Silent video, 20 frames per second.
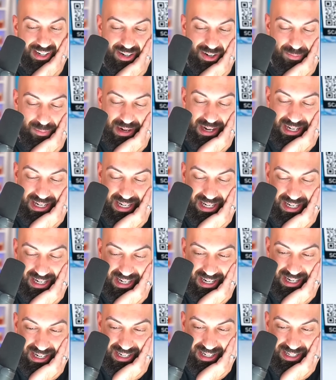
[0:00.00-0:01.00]
Oh my
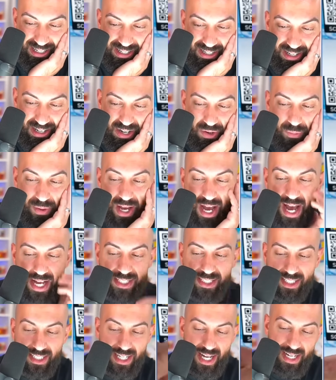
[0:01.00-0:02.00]
God, we
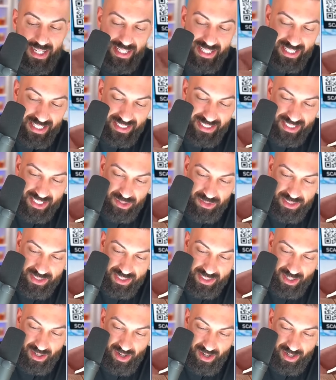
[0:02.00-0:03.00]
actually got an
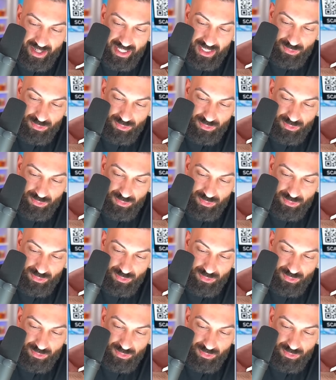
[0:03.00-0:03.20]
E-series card.